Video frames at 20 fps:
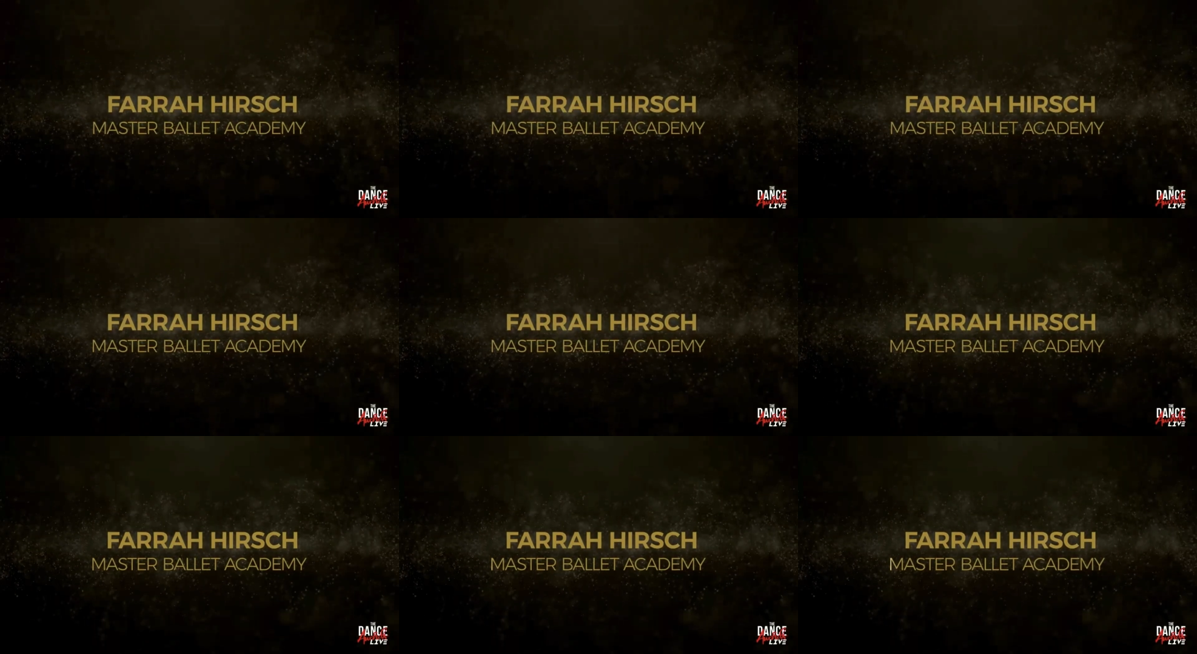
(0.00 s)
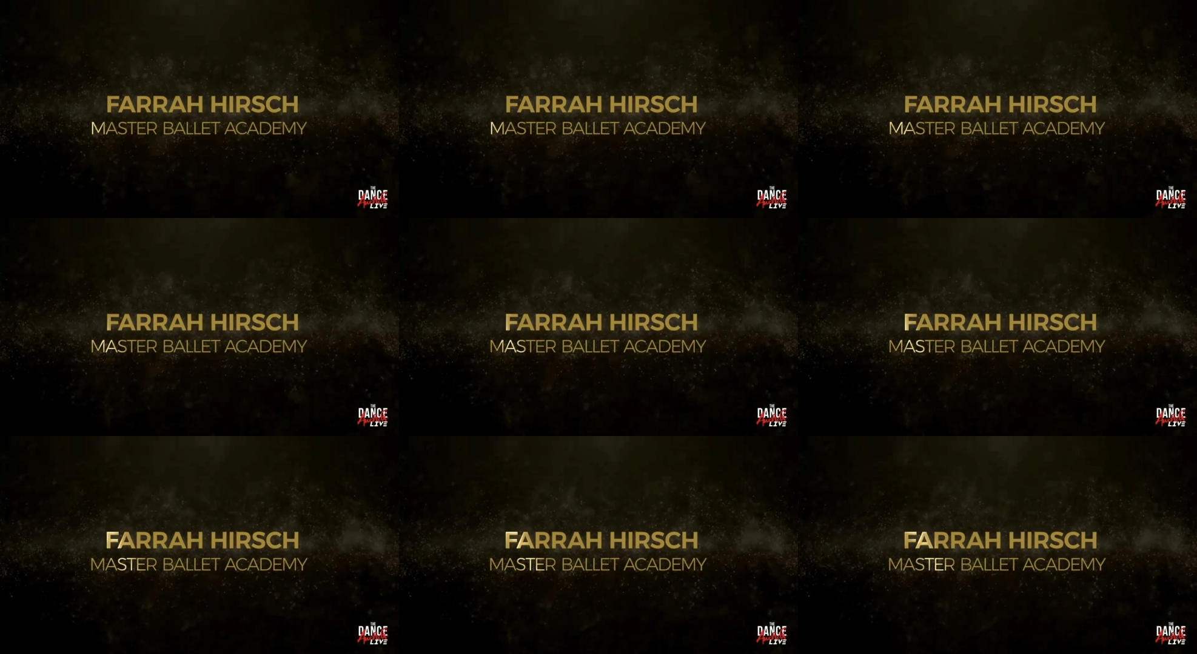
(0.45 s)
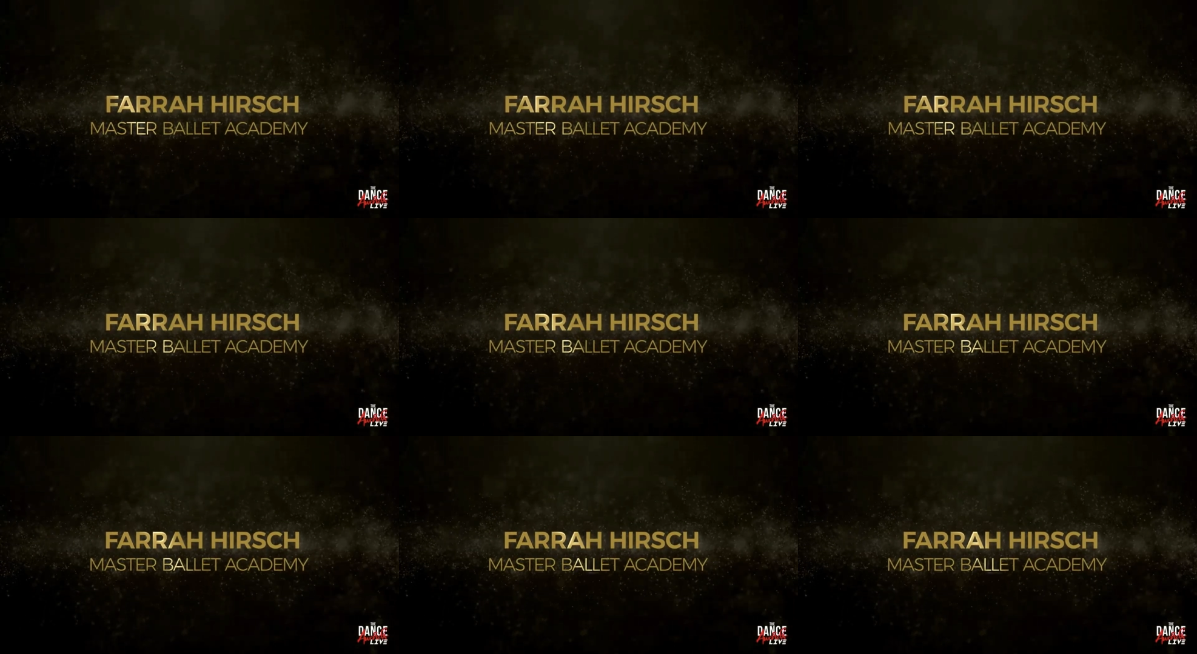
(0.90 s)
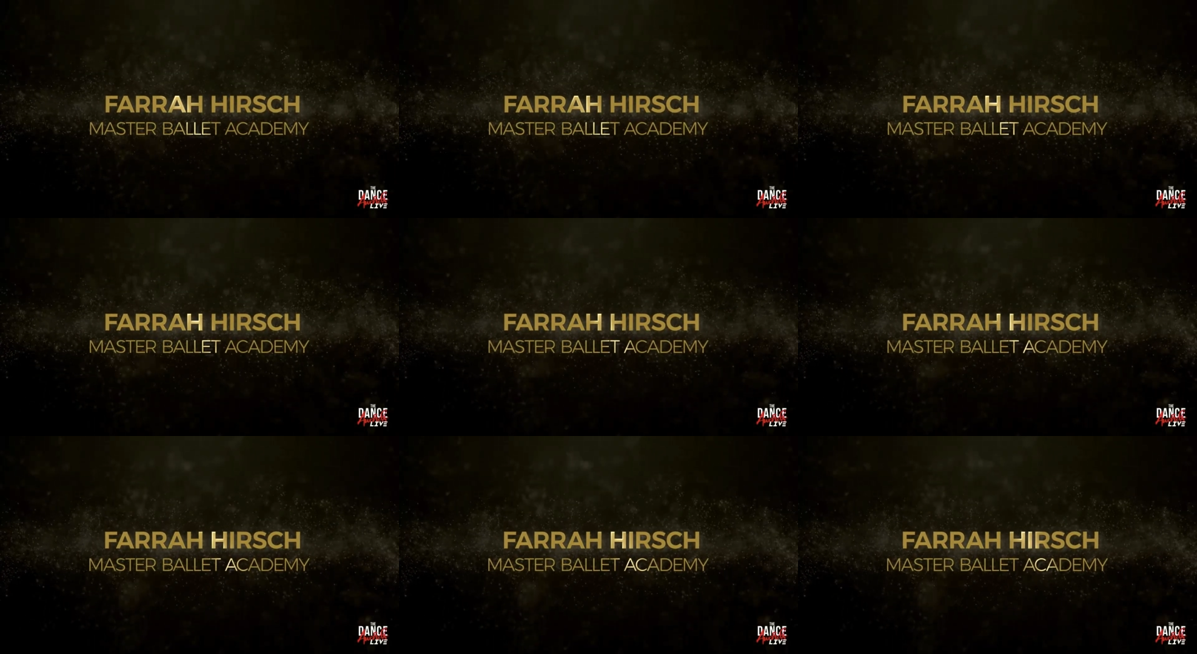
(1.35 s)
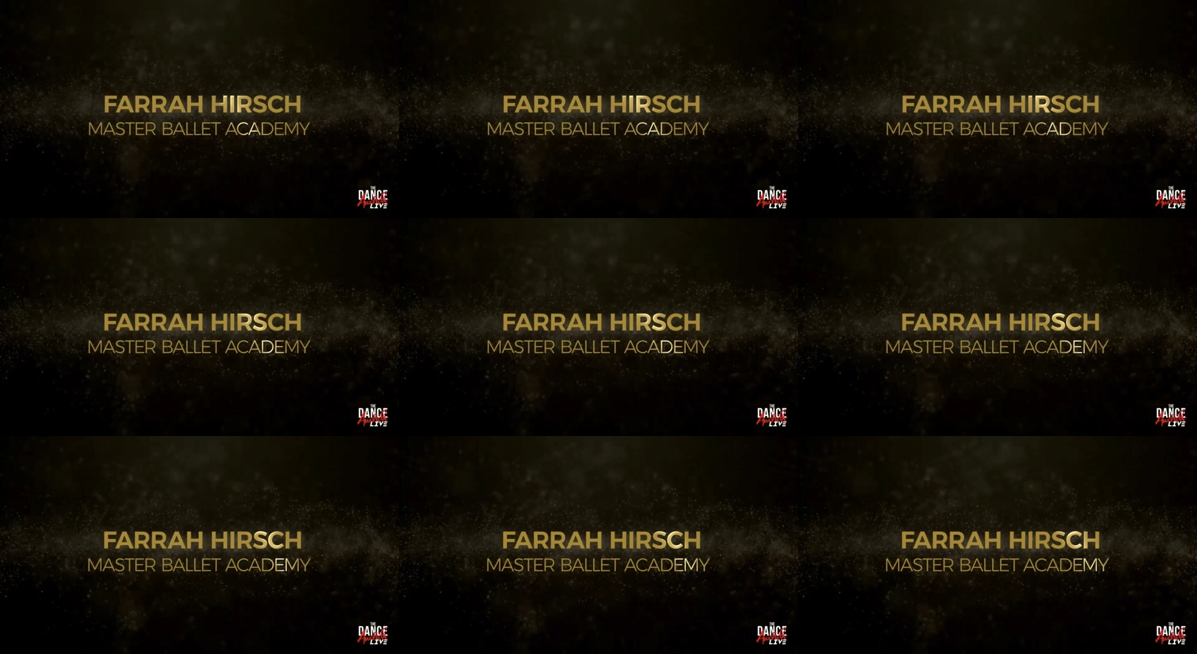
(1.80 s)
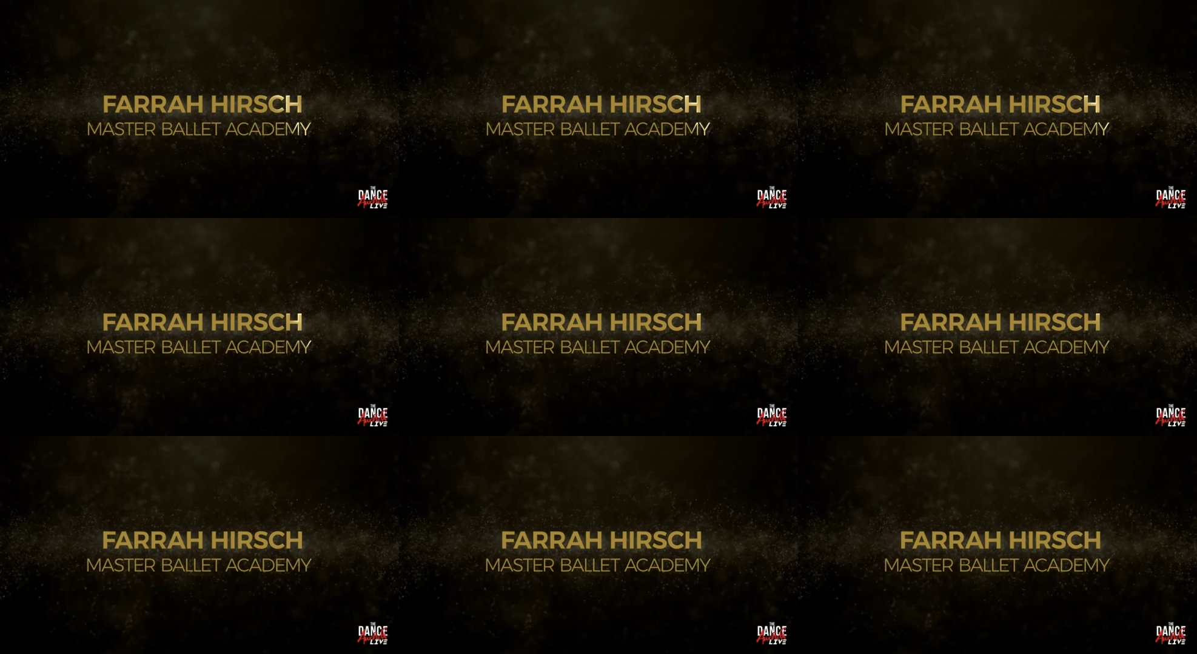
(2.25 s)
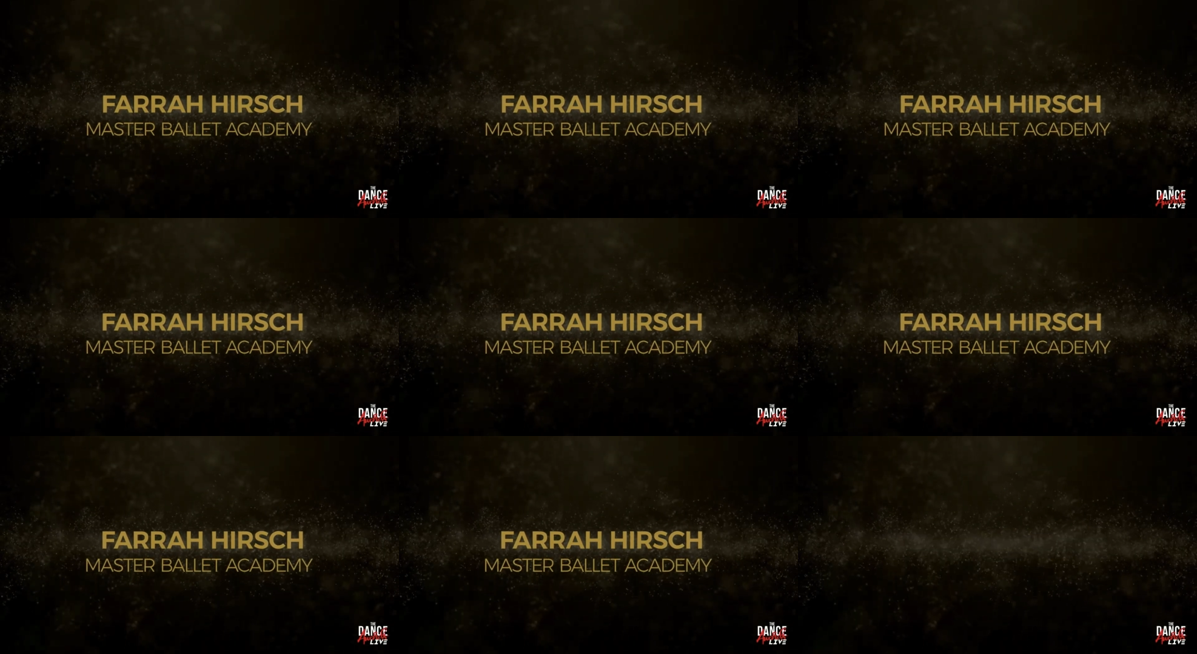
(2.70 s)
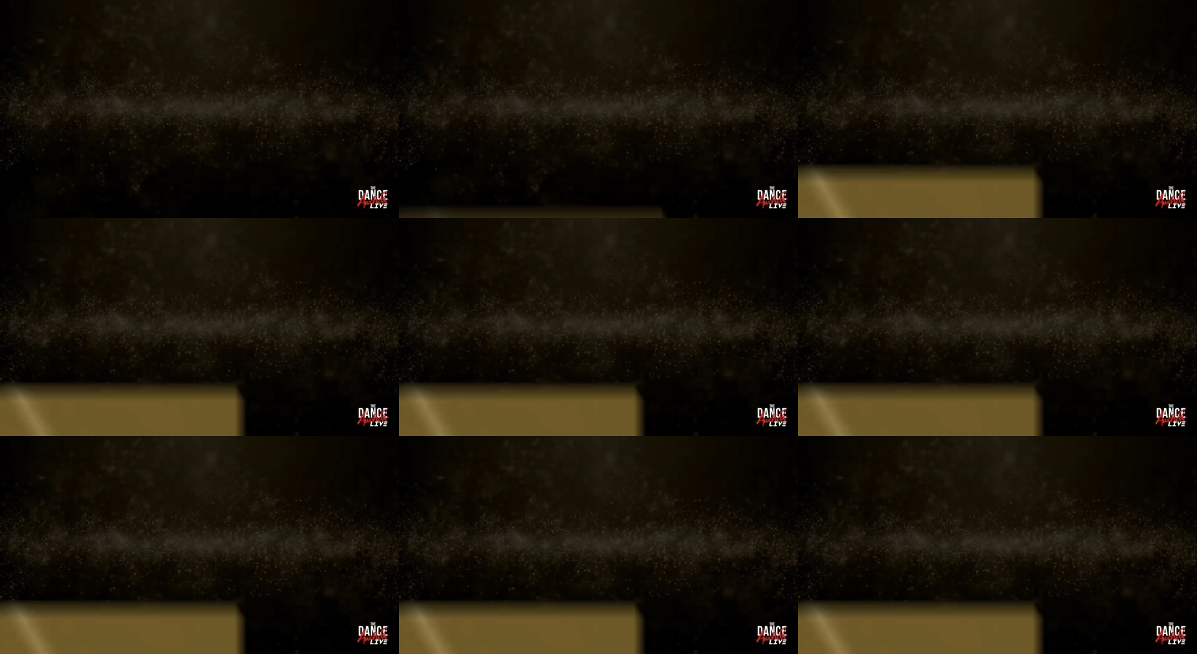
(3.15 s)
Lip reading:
(no speaker visible)